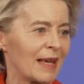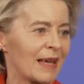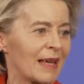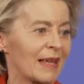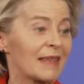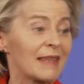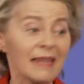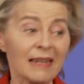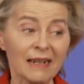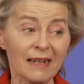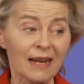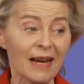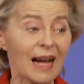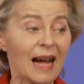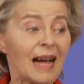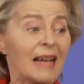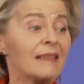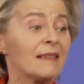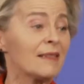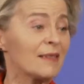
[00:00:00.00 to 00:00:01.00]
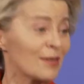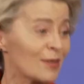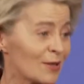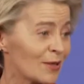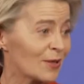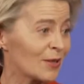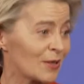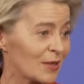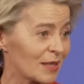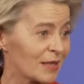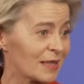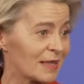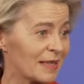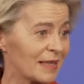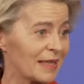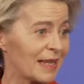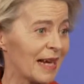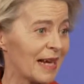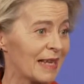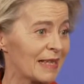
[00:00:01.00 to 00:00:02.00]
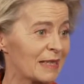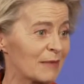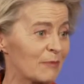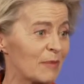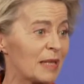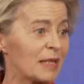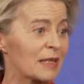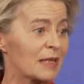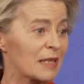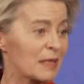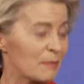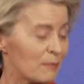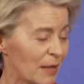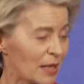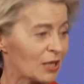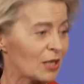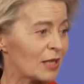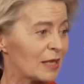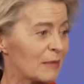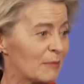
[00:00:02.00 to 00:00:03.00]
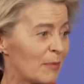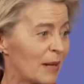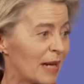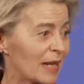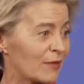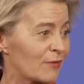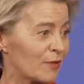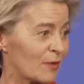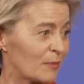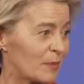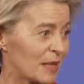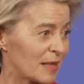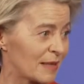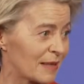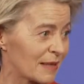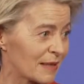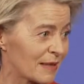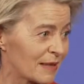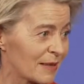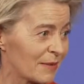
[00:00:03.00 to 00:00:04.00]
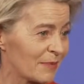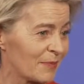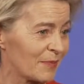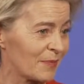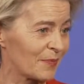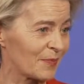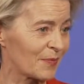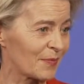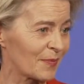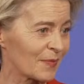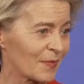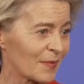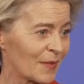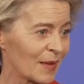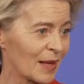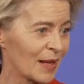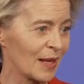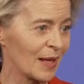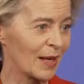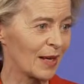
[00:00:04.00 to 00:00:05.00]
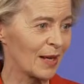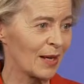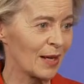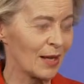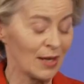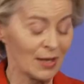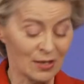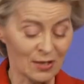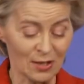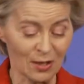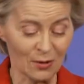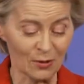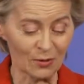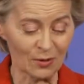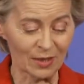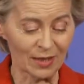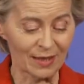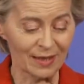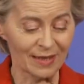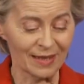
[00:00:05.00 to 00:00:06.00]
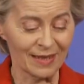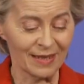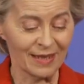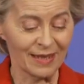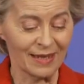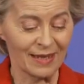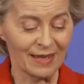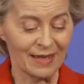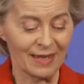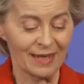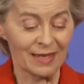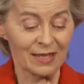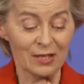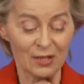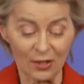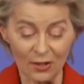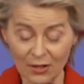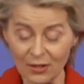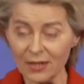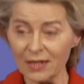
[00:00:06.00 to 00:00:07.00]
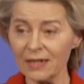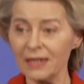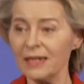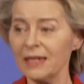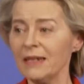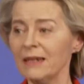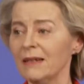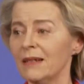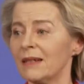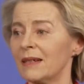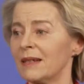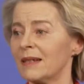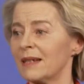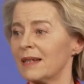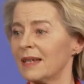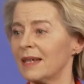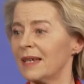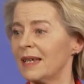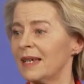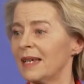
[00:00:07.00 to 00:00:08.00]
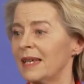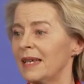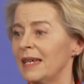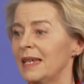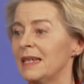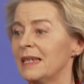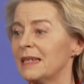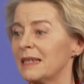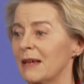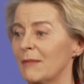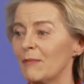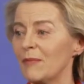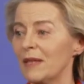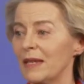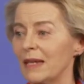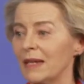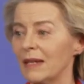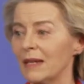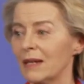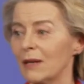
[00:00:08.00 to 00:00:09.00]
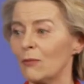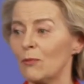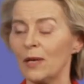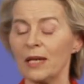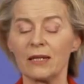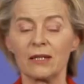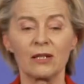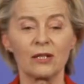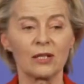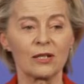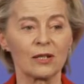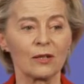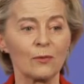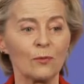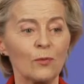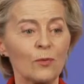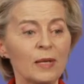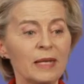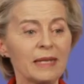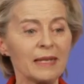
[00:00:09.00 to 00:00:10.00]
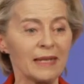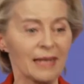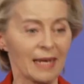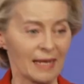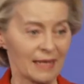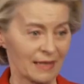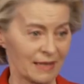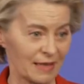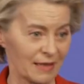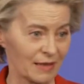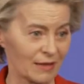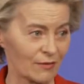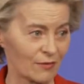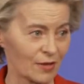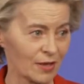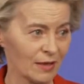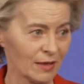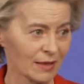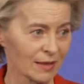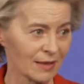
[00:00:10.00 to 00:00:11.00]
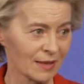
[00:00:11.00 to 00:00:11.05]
Their uncertainty has been especially bad for business. So, certainty is something which we can deliver.